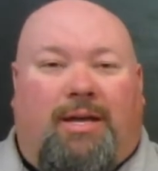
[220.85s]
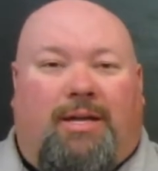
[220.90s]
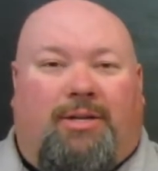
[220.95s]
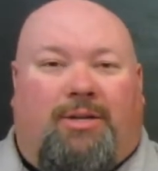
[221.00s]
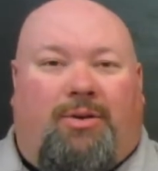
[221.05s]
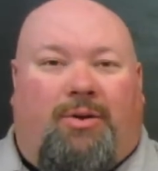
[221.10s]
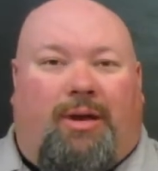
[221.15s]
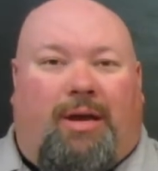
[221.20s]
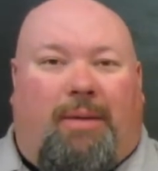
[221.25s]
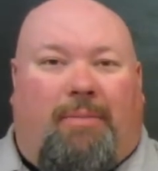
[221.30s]

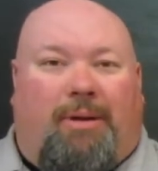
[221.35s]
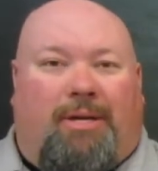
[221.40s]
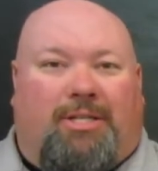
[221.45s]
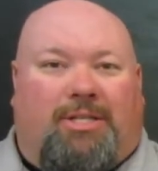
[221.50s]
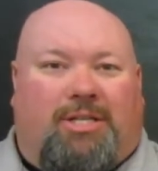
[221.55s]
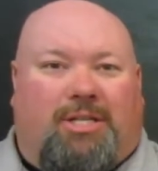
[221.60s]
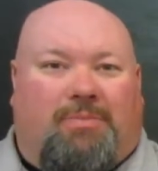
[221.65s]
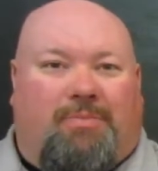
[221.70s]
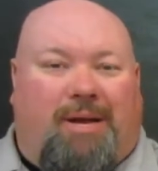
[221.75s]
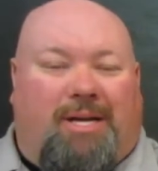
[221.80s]
doing a
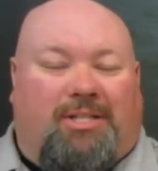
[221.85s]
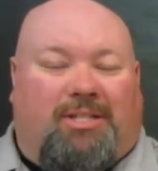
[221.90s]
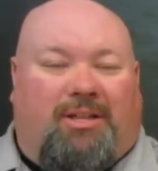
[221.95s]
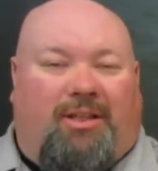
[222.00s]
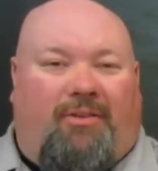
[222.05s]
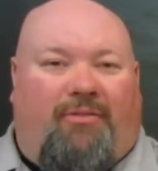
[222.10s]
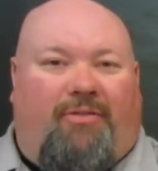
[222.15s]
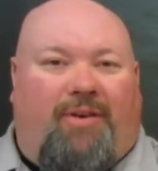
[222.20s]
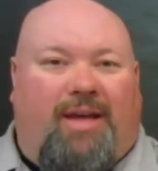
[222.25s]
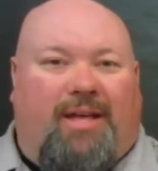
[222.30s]
bunch of
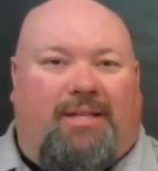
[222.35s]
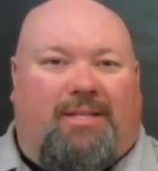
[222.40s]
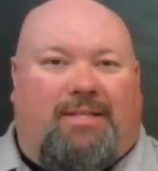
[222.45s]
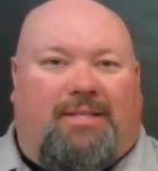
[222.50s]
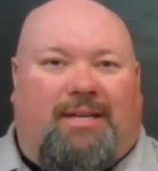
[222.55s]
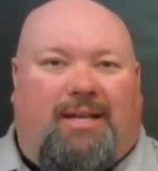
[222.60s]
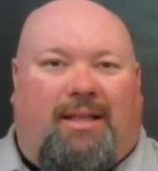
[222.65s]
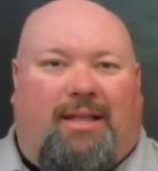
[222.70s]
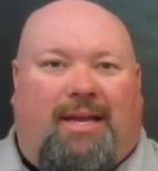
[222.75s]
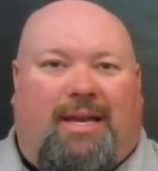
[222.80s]
special events
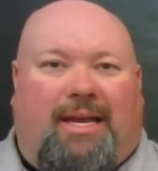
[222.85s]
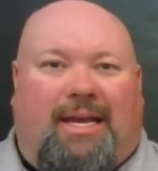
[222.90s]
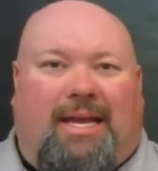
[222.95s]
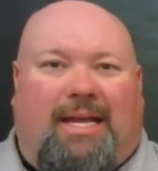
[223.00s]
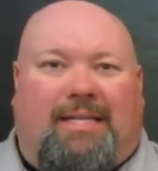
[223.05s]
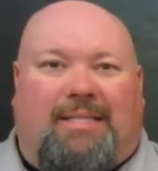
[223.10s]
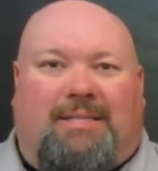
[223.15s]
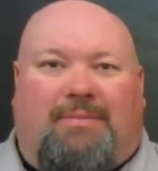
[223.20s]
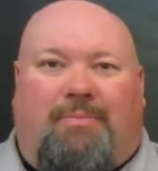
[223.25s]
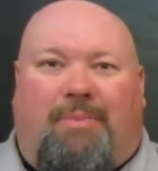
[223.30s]
till it
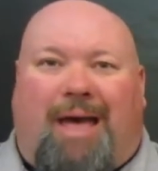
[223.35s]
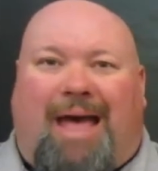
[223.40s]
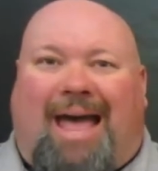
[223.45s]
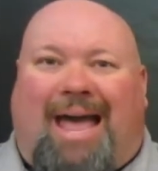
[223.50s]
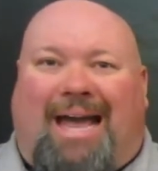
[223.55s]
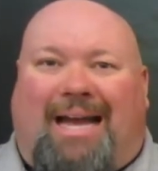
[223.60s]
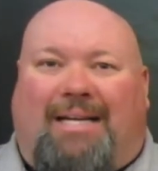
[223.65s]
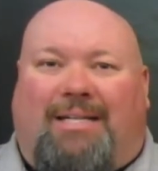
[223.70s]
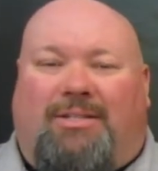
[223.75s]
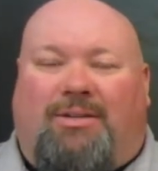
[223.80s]
gets
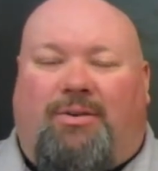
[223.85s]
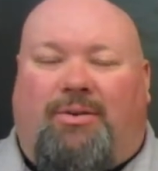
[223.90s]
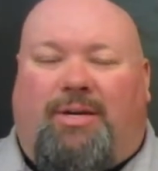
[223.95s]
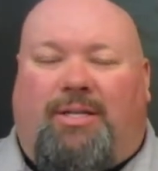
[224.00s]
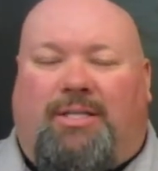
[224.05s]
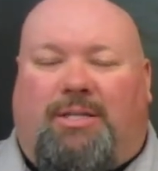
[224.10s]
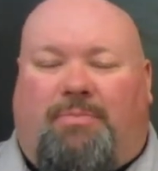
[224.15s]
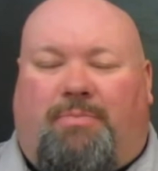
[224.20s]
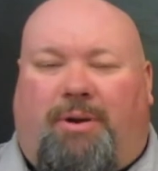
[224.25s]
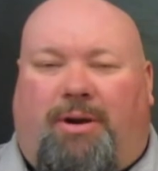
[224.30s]
back to
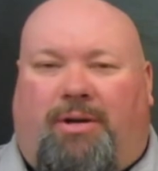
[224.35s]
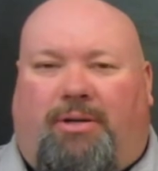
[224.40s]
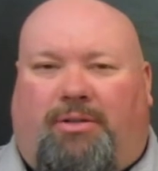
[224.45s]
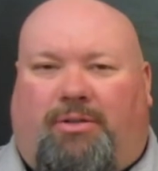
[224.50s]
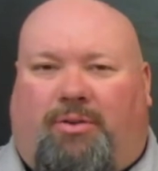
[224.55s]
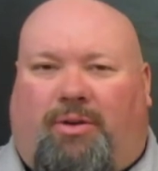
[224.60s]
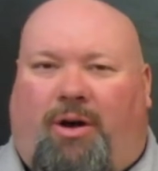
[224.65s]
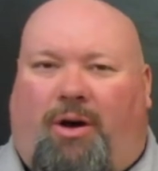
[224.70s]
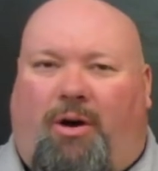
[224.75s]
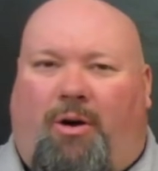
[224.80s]
its
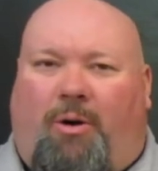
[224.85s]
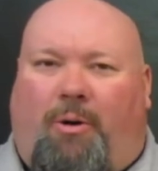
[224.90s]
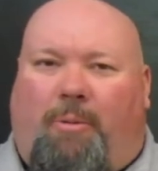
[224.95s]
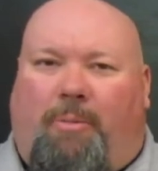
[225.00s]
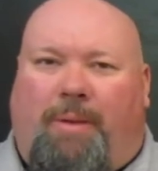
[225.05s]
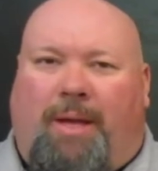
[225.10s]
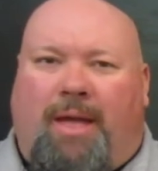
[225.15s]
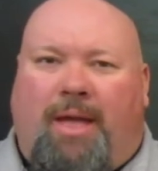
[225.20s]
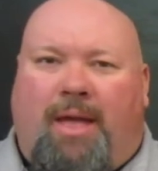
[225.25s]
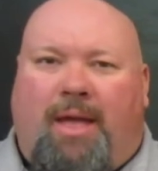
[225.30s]
spiritual
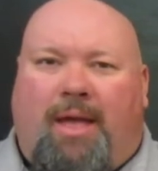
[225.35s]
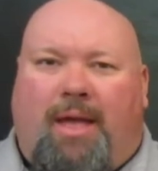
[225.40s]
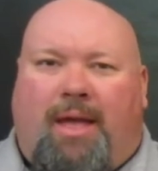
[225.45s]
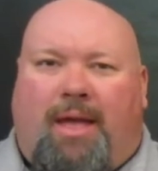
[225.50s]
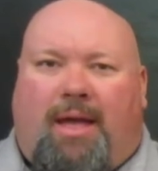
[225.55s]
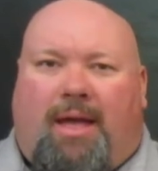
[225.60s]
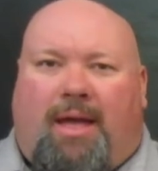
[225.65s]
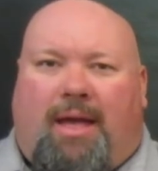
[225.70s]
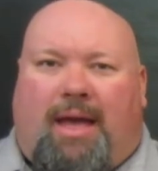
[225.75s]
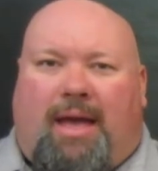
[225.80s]
home
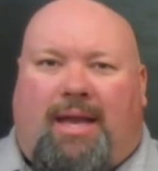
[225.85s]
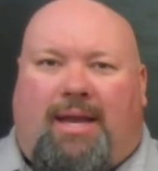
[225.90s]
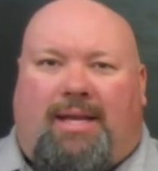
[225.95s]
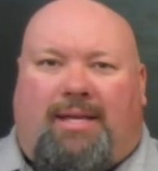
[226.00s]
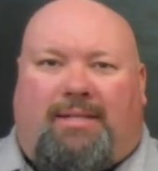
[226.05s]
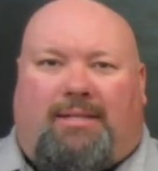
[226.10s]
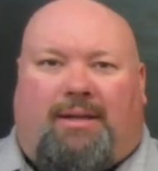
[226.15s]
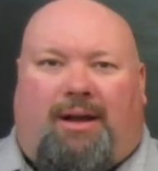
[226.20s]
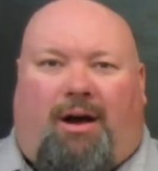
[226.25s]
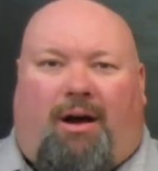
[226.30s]
and
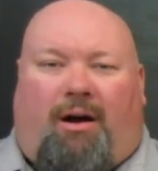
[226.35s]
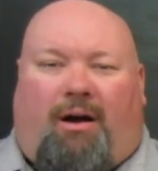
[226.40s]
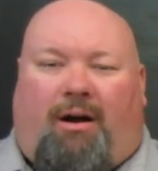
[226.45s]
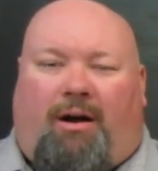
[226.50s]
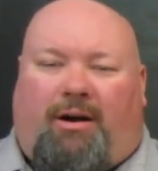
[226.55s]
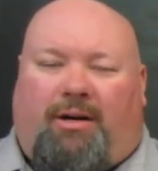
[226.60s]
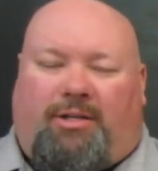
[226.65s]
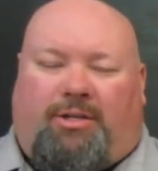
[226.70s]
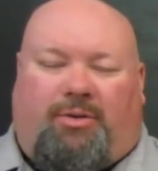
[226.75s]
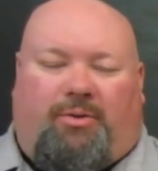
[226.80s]
its
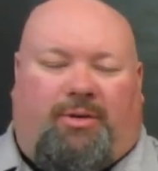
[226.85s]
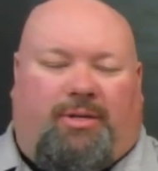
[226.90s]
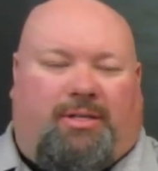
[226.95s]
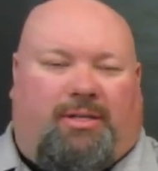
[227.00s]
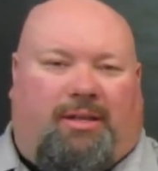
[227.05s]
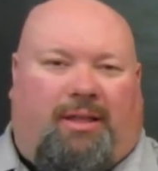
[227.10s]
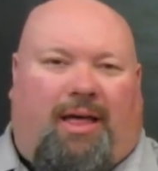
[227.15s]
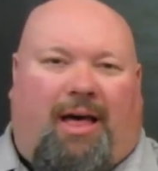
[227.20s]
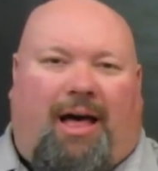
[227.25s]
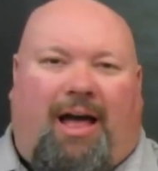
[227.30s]

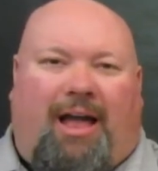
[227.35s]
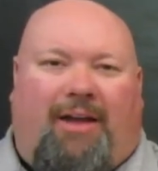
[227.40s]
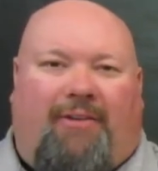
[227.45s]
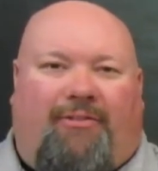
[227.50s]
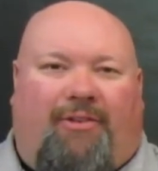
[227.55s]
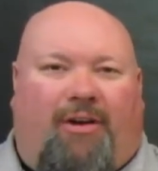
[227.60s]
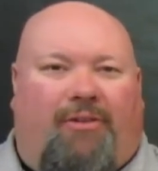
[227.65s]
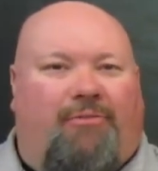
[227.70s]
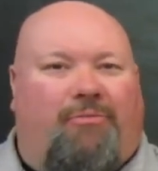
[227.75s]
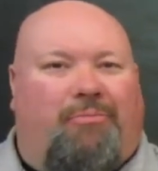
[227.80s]
arduous
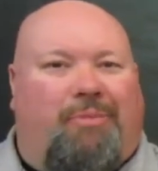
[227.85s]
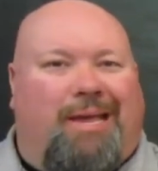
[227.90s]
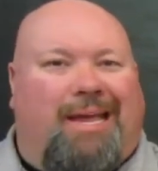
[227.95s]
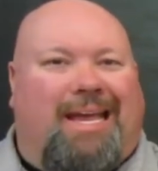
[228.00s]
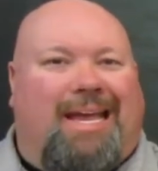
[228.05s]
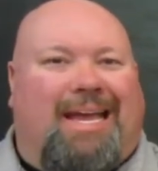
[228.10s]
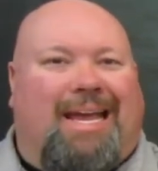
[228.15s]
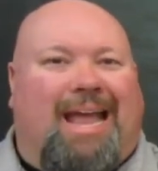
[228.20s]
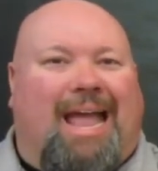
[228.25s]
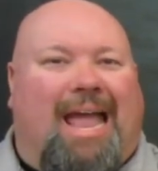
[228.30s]
life of
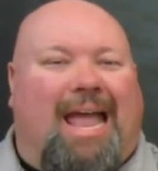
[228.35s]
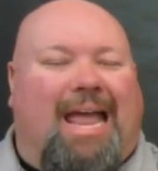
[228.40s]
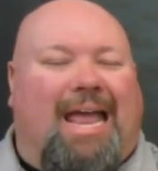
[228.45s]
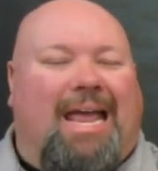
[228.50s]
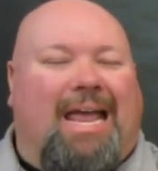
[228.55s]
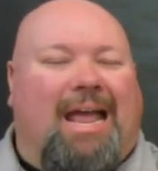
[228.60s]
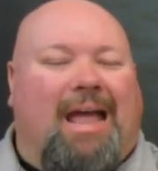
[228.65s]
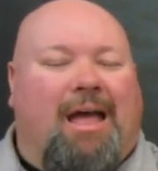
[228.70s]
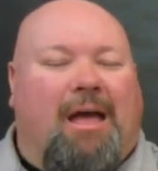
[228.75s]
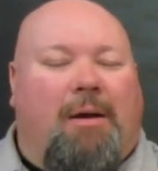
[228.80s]
being
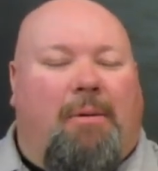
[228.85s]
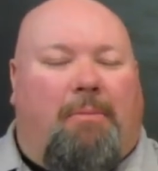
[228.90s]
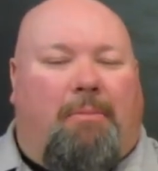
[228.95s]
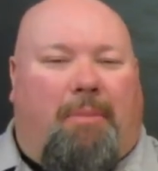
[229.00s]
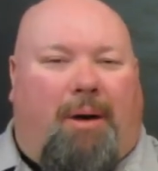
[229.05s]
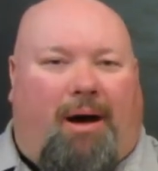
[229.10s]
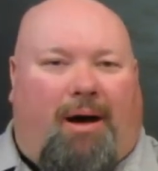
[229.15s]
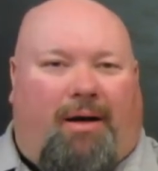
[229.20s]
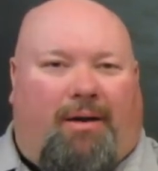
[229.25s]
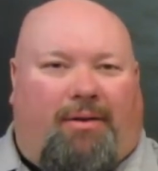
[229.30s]
a
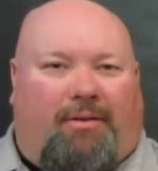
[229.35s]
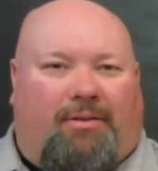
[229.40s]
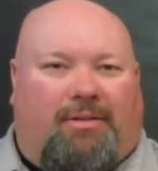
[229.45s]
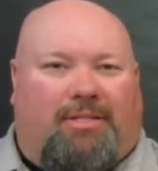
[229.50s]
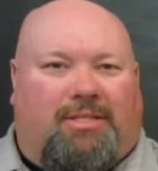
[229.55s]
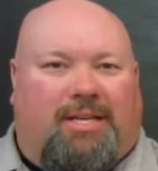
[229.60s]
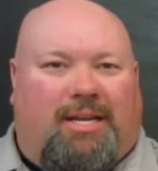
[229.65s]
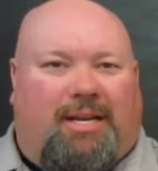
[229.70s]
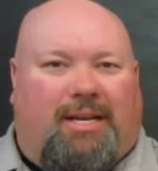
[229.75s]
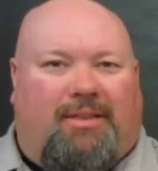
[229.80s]
model
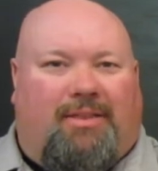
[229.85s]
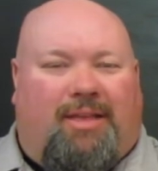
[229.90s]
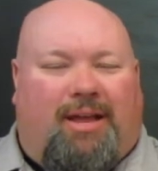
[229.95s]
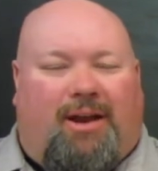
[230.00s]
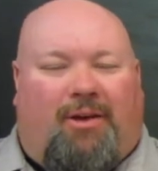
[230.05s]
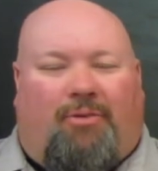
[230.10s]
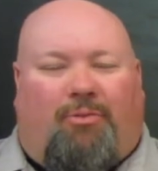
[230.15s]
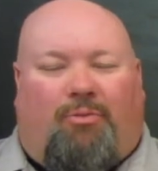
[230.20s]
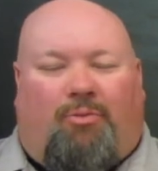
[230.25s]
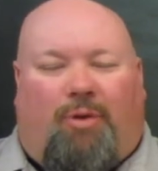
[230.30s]
sitting
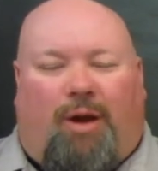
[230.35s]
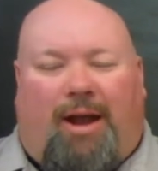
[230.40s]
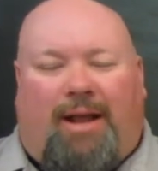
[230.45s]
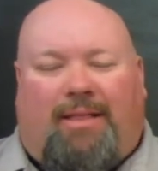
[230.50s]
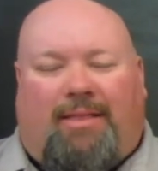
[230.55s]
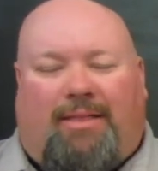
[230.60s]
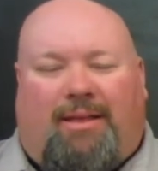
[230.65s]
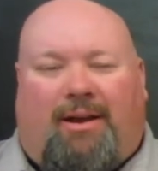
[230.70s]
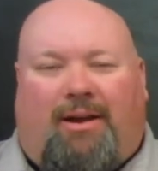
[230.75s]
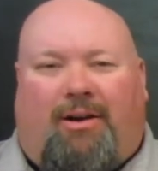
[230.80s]
there
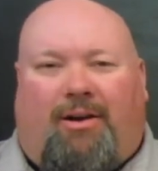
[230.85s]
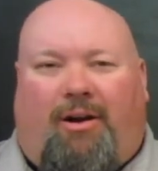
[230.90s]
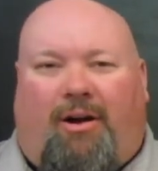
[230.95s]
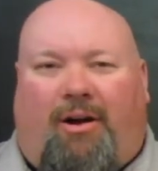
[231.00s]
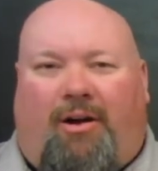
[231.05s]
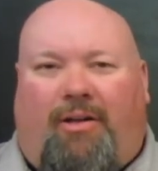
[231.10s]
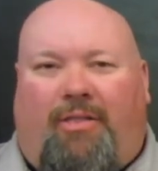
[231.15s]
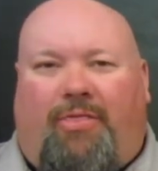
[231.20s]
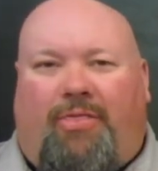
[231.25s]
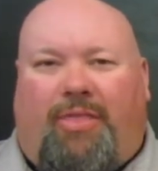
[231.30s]
right there
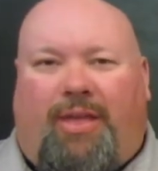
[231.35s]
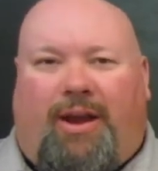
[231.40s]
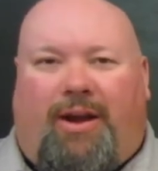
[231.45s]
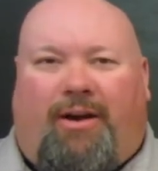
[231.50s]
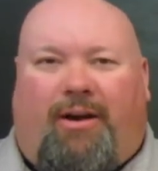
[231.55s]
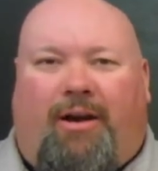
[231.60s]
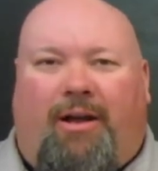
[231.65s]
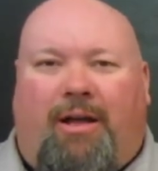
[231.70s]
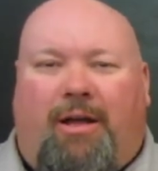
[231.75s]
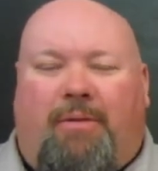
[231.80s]
on
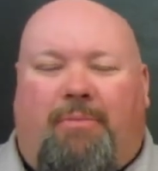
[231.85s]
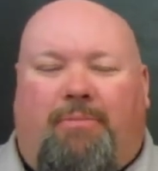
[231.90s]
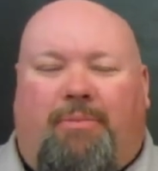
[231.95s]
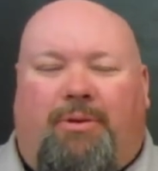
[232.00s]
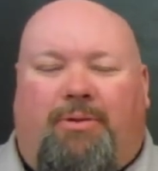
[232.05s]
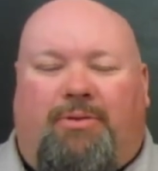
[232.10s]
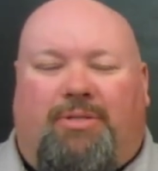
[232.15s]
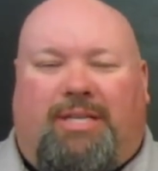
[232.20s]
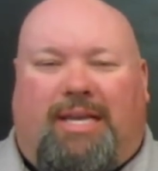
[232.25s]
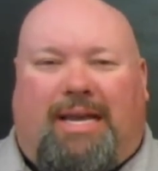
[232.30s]
their
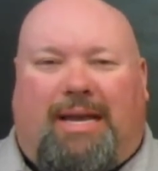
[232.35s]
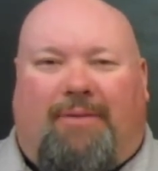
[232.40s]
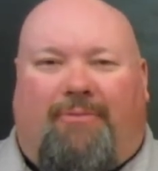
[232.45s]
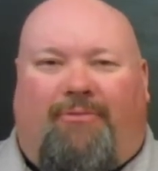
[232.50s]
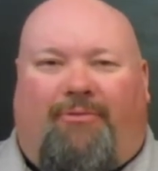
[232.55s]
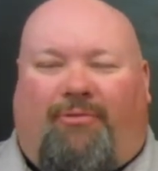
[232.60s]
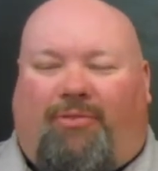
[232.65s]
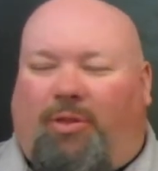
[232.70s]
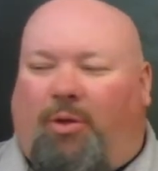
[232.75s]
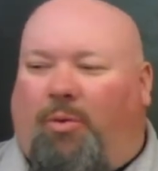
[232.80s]

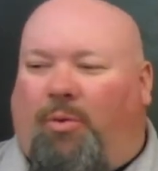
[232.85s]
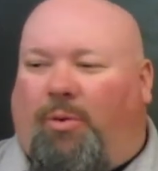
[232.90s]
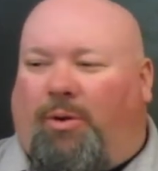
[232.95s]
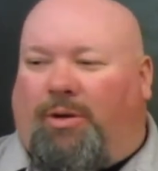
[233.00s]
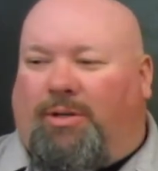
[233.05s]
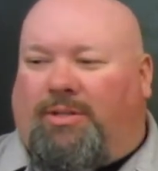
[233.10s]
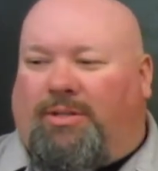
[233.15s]
museum floor.